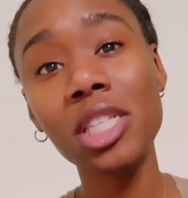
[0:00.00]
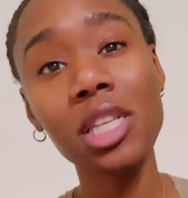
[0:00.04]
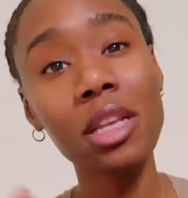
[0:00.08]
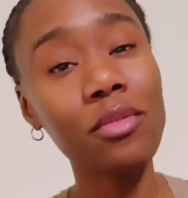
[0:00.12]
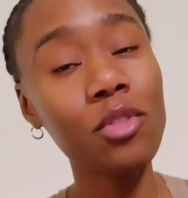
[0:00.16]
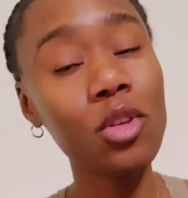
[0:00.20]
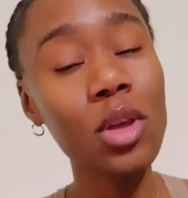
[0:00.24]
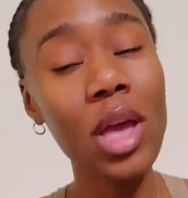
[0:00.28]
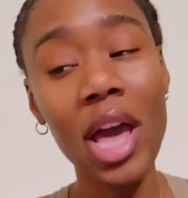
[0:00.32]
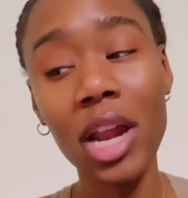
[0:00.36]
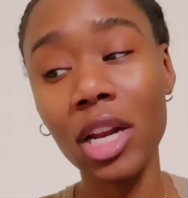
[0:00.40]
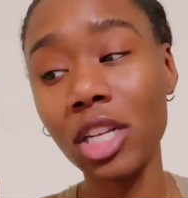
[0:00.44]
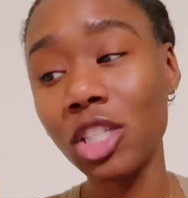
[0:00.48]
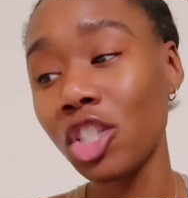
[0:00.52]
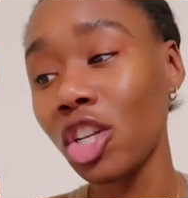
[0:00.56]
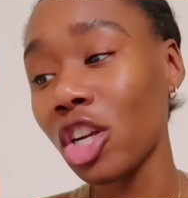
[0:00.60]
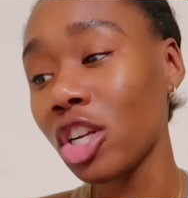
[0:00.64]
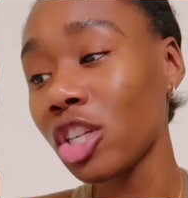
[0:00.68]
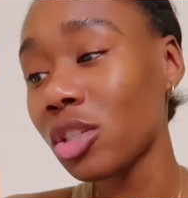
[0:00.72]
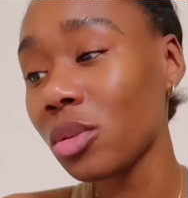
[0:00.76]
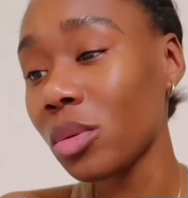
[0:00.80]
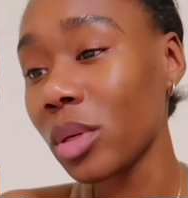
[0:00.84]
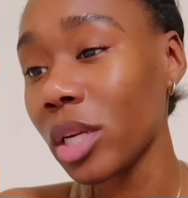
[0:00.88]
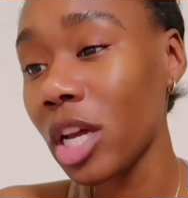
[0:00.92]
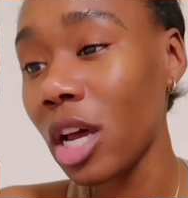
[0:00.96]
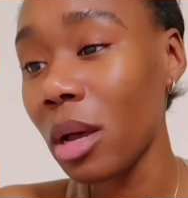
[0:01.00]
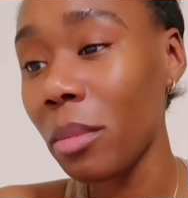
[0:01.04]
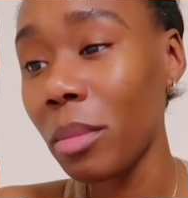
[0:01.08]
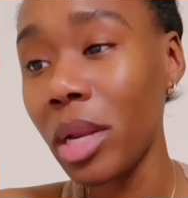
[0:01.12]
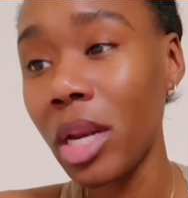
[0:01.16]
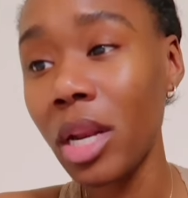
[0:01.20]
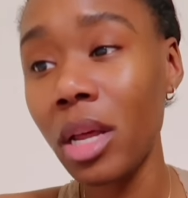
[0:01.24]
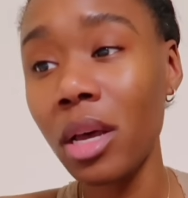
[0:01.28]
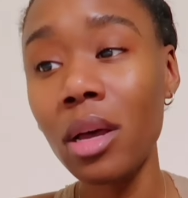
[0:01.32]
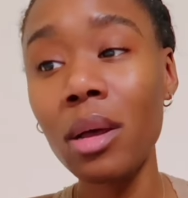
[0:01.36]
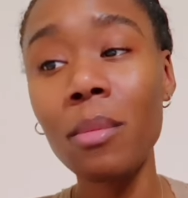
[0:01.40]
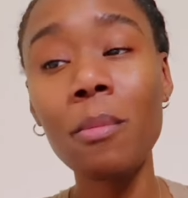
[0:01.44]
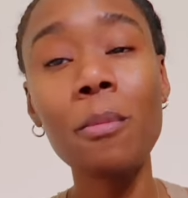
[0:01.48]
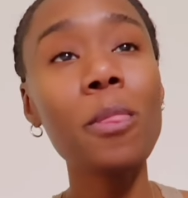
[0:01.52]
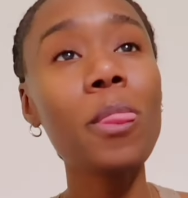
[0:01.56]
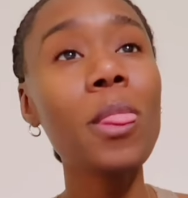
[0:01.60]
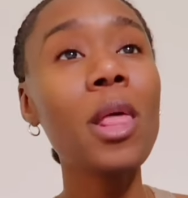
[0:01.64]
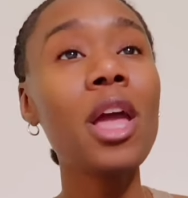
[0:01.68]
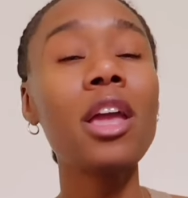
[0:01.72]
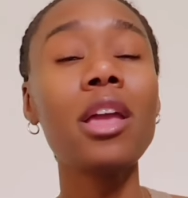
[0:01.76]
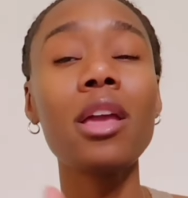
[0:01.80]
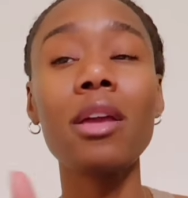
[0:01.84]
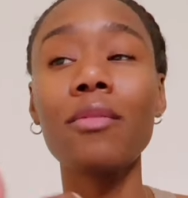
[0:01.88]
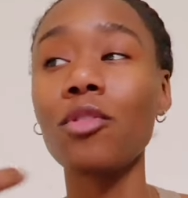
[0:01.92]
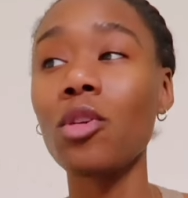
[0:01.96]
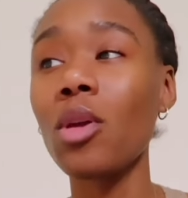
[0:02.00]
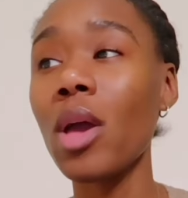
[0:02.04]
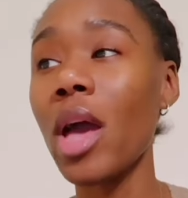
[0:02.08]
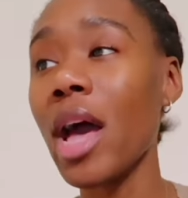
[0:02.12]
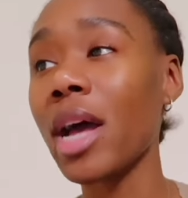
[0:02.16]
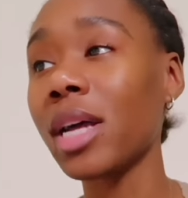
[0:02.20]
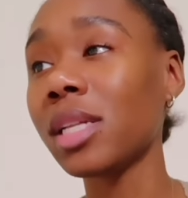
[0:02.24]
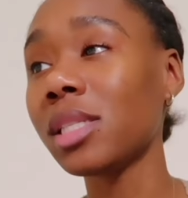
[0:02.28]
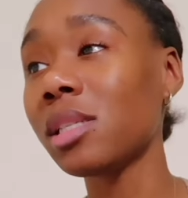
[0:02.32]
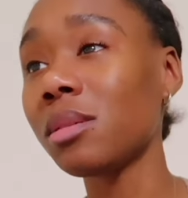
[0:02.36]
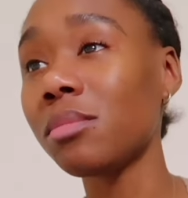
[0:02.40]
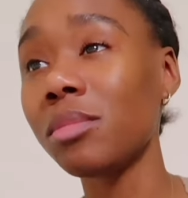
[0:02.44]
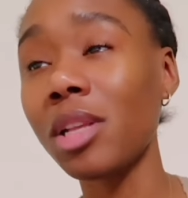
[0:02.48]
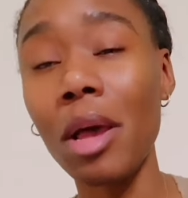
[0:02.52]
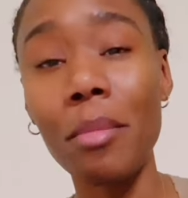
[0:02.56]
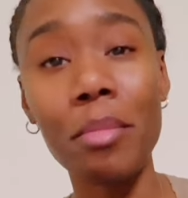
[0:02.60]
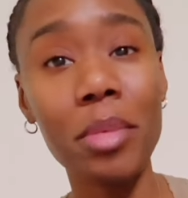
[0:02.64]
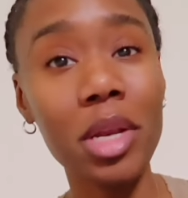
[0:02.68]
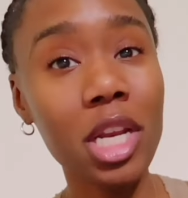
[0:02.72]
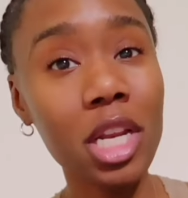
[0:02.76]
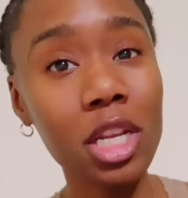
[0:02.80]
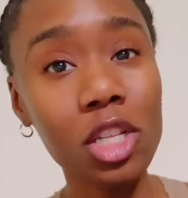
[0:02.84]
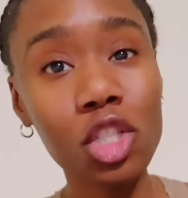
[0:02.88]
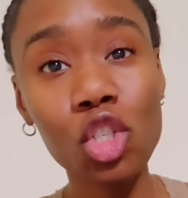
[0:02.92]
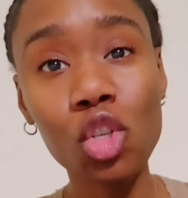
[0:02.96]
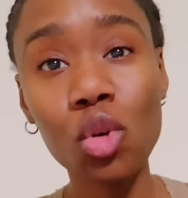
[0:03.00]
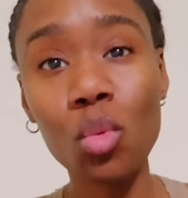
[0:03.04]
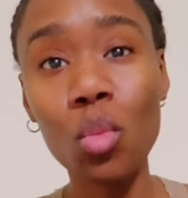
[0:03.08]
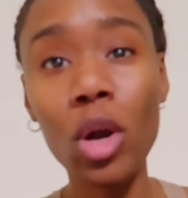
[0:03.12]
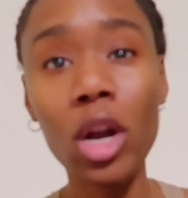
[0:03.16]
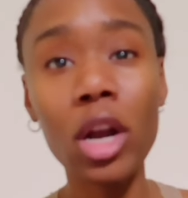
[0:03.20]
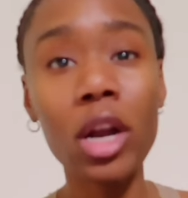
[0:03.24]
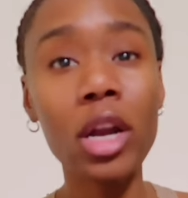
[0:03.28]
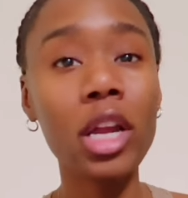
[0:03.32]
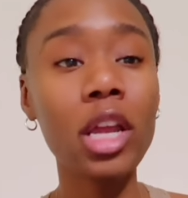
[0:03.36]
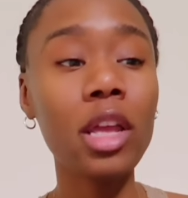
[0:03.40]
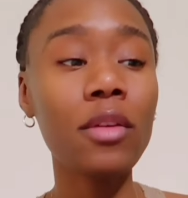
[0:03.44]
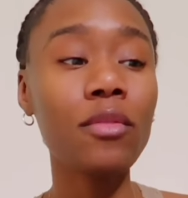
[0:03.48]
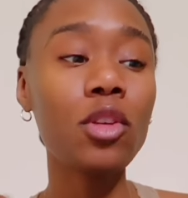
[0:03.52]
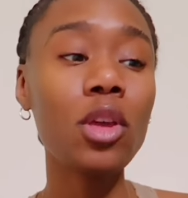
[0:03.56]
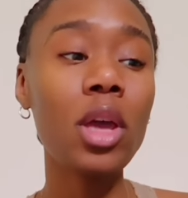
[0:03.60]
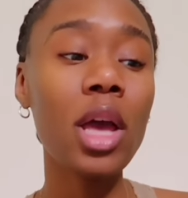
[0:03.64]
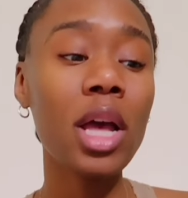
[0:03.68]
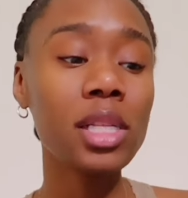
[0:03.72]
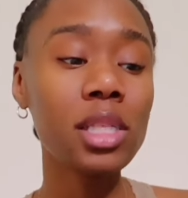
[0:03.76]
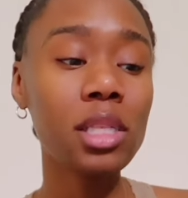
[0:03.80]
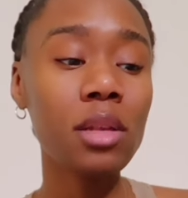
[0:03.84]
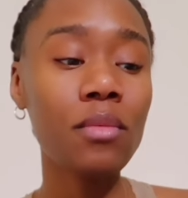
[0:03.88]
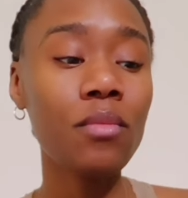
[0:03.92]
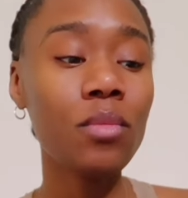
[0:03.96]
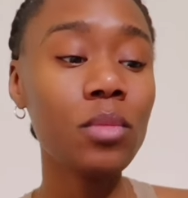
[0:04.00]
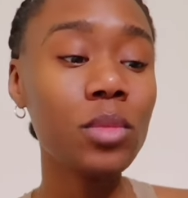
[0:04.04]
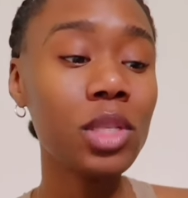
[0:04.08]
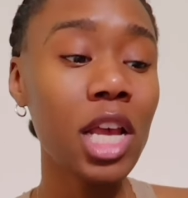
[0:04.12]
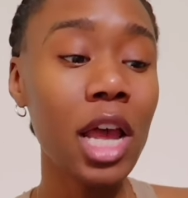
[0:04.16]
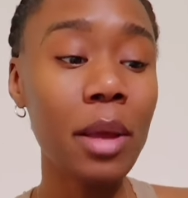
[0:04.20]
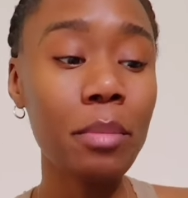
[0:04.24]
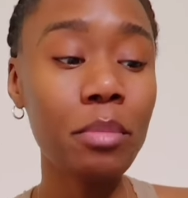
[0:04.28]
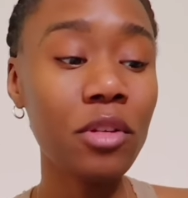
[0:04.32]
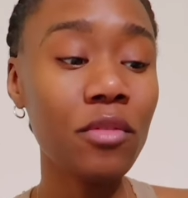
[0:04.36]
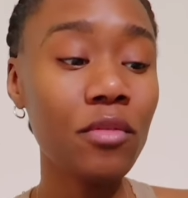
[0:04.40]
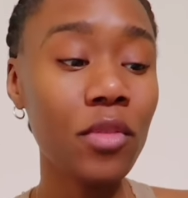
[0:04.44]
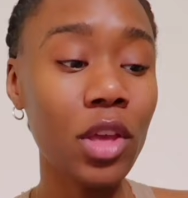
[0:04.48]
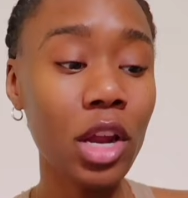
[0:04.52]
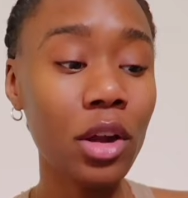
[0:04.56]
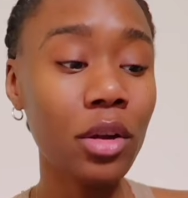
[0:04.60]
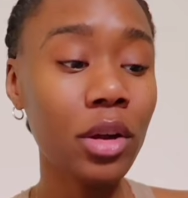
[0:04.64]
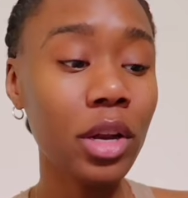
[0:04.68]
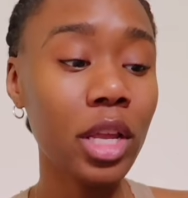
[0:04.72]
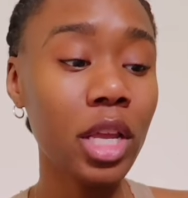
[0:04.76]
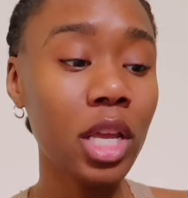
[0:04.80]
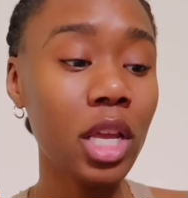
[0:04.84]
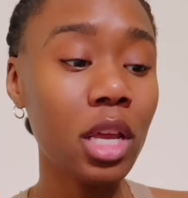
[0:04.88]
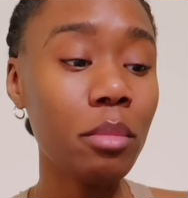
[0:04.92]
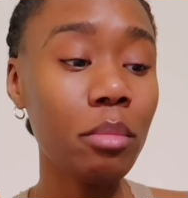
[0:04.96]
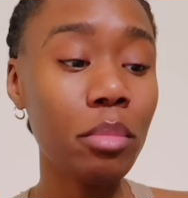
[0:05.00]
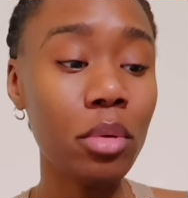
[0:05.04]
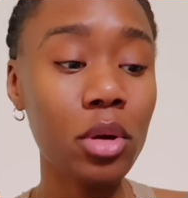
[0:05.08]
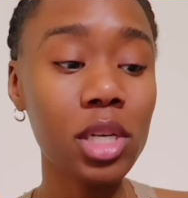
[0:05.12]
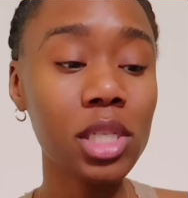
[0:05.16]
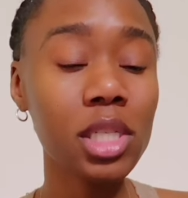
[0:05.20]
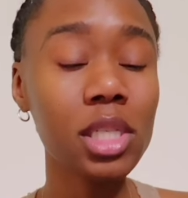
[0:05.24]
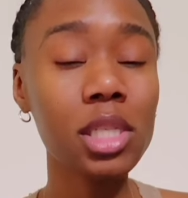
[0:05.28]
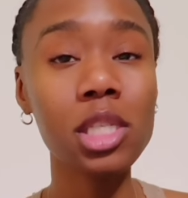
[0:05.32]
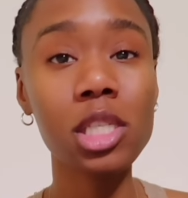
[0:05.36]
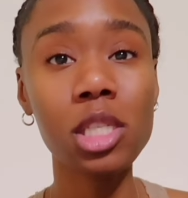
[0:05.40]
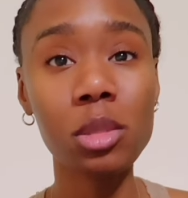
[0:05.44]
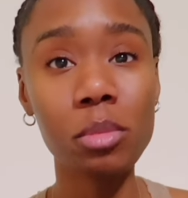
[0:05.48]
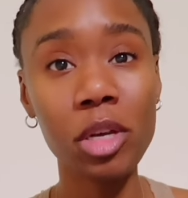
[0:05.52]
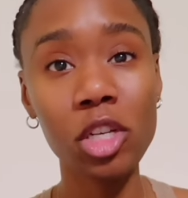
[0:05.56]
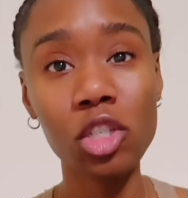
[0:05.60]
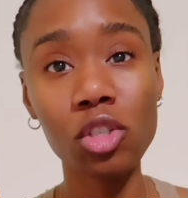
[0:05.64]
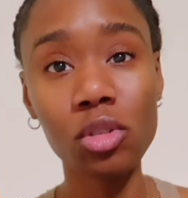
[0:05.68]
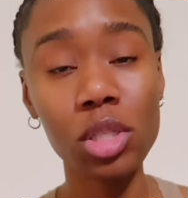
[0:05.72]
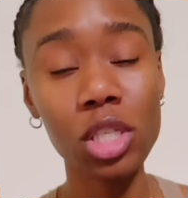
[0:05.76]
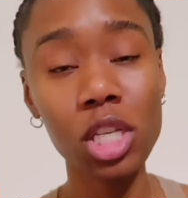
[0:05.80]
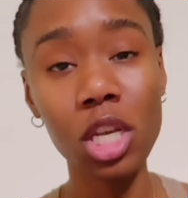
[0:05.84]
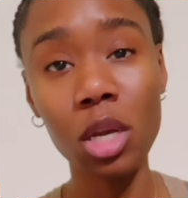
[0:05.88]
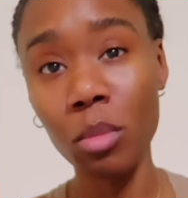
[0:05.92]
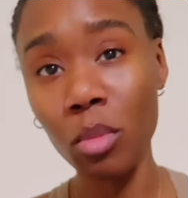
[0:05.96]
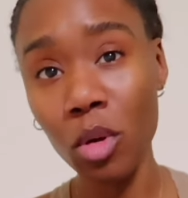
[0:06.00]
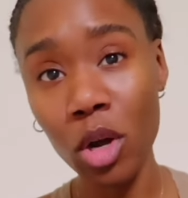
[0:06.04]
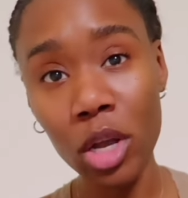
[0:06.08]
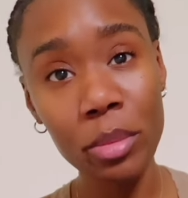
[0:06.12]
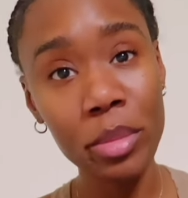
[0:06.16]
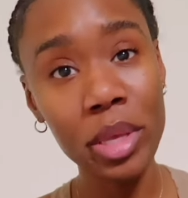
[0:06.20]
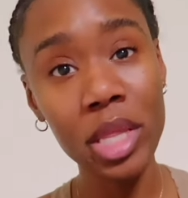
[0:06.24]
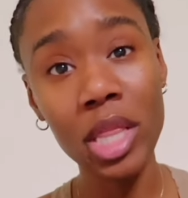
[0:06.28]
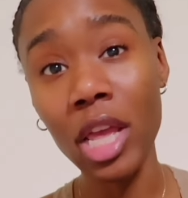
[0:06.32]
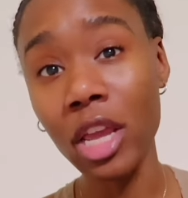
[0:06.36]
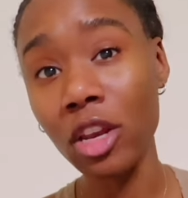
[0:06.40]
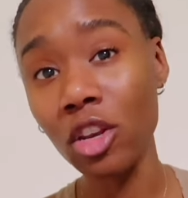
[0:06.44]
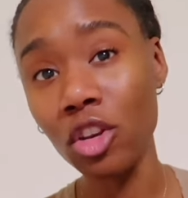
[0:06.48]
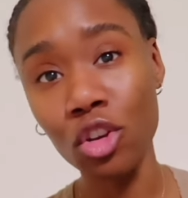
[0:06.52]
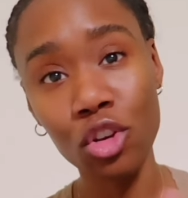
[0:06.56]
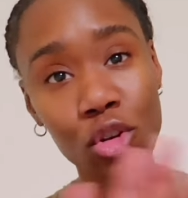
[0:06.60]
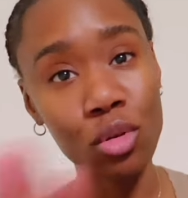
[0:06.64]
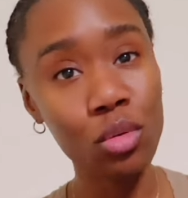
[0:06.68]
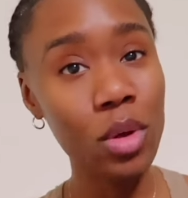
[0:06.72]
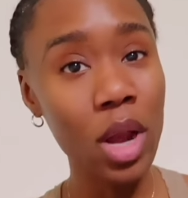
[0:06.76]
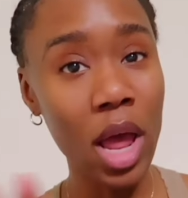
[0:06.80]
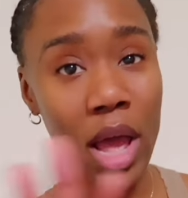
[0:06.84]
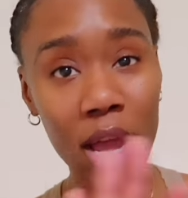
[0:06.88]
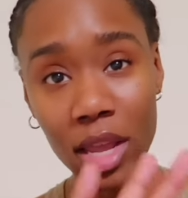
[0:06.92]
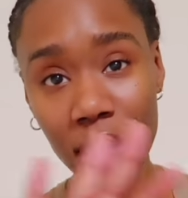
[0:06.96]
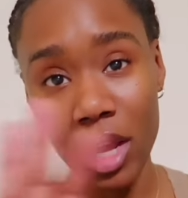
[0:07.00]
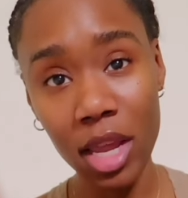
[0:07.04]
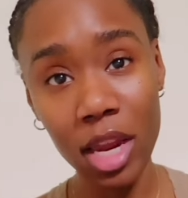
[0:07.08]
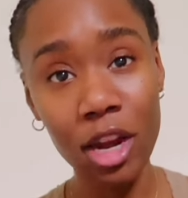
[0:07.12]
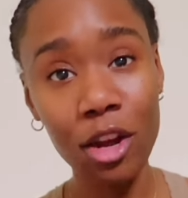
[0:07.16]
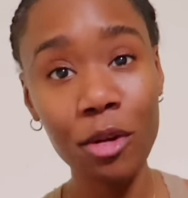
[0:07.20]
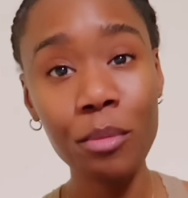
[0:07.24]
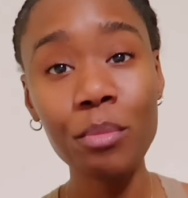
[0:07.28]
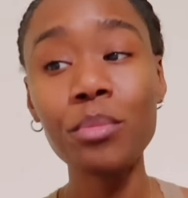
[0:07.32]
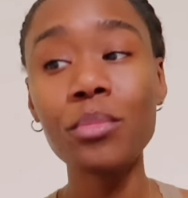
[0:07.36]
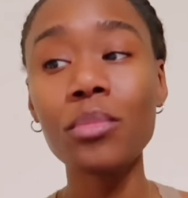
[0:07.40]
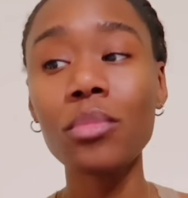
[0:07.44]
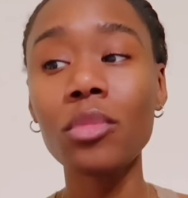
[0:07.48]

If you had a surgery coming up, if you had some type of dental work, if you had some type of very important specialty appointment, they do not care.